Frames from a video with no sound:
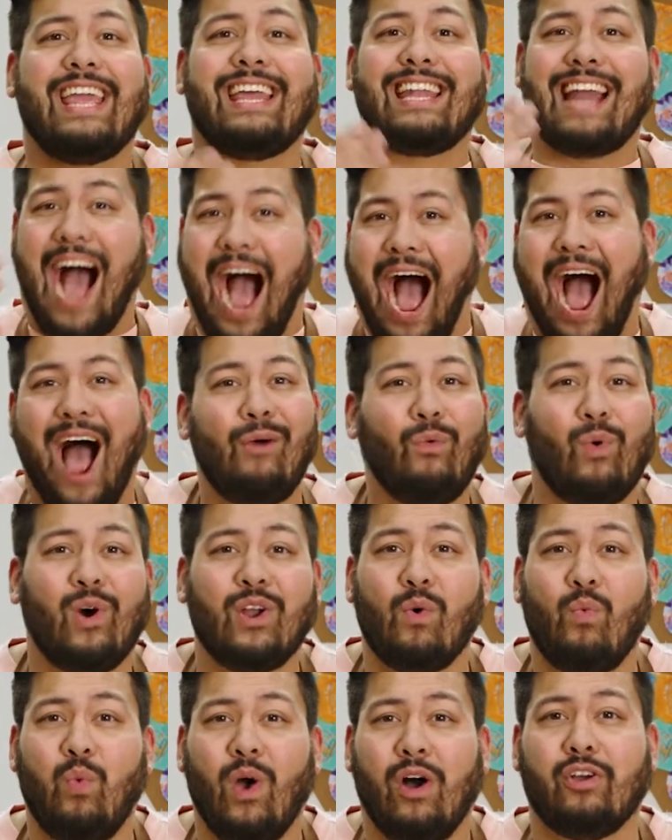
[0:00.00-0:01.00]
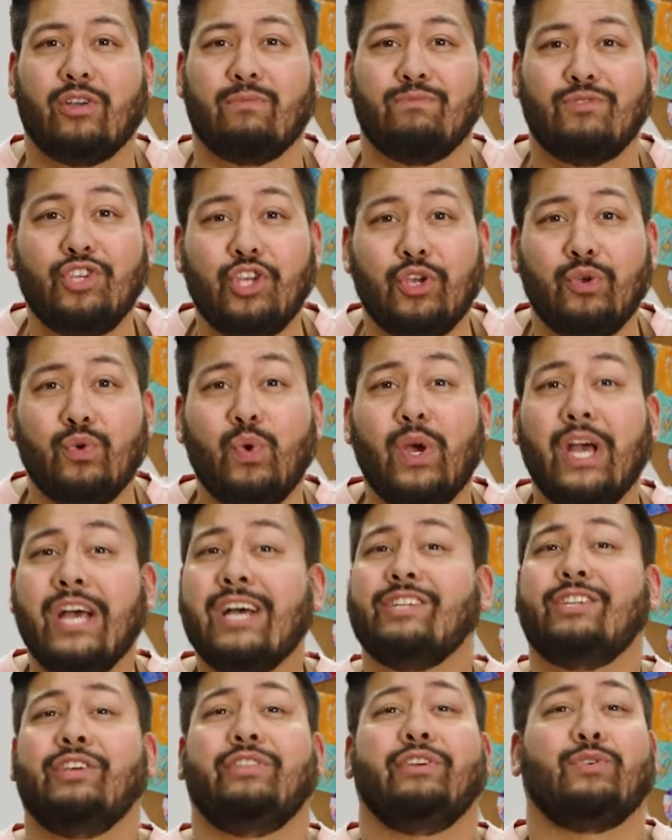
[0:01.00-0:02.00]
and I want to welcome you
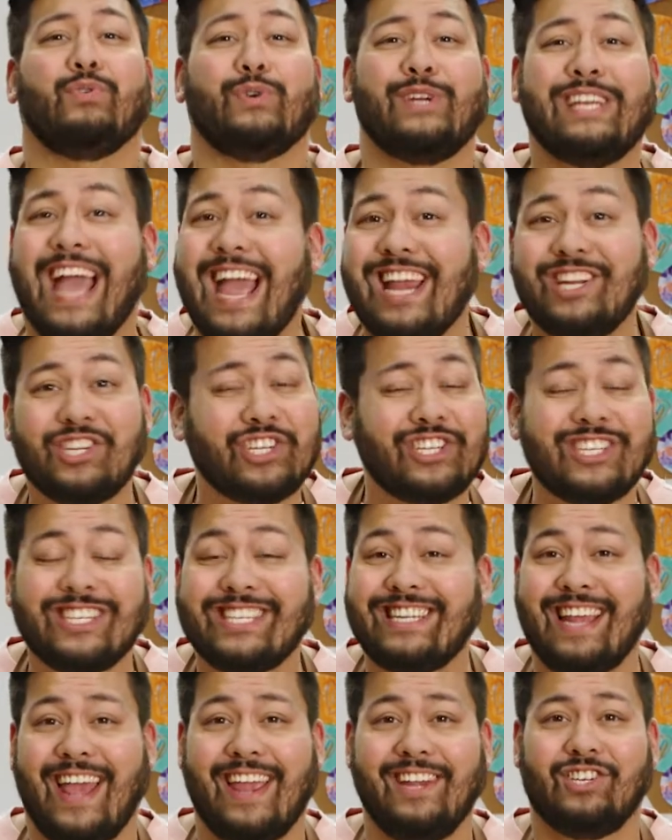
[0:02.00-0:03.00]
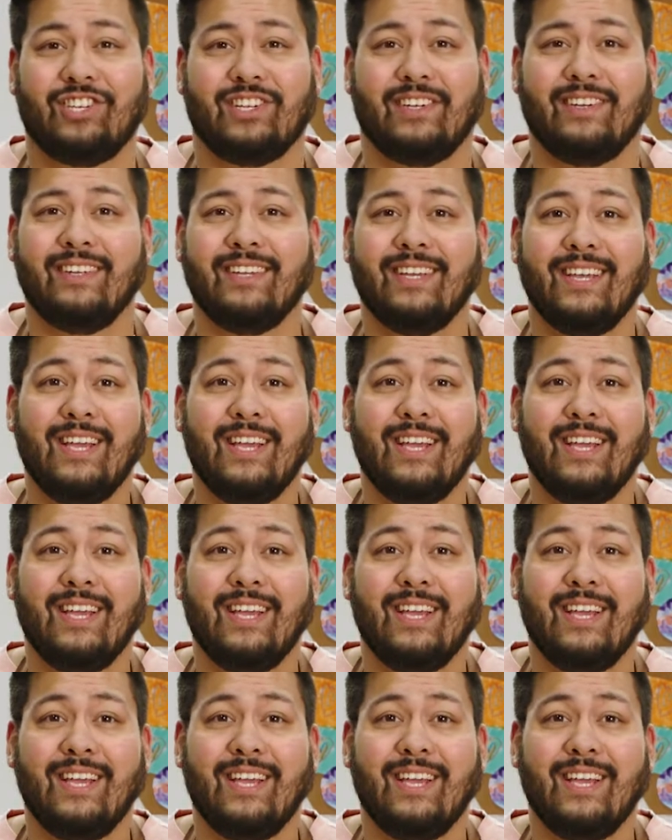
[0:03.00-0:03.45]
to the Creation Station.